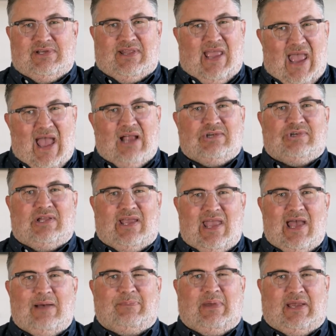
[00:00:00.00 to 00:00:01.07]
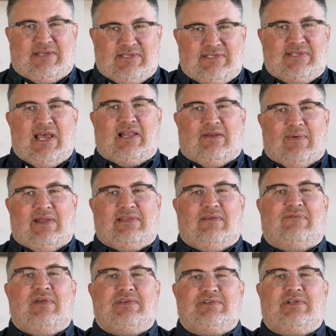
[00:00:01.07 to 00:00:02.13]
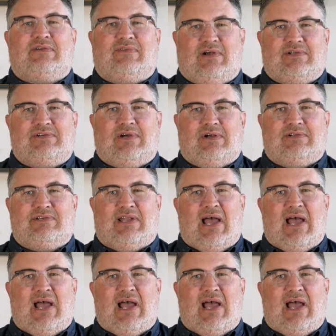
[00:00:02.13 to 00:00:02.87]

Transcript: and they actually help accelerate the vision of our church.